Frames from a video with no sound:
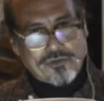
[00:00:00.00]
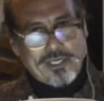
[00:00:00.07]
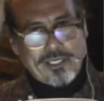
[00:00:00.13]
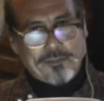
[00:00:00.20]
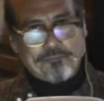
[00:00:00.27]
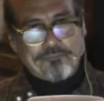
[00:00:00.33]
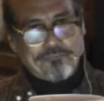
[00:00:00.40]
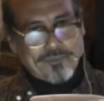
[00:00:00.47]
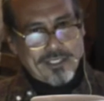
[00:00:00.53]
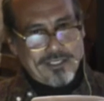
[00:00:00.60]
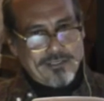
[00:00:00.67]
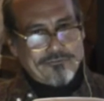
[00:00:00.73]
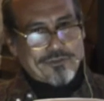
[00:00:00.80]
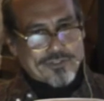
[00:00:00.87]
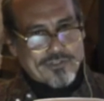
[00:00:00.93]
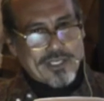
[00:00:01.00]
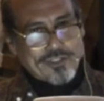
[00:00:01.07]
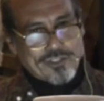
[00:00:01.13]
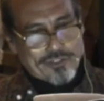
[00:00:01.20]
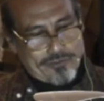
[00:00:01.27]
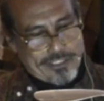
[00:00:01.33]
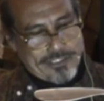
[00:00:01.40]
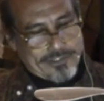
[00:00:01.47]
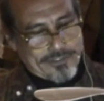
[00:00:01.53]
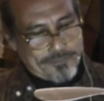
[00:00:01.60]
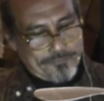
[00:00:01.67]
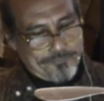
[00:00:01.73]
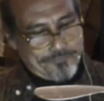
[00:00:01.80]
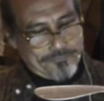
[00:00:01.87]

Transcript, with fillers: dream for centuries.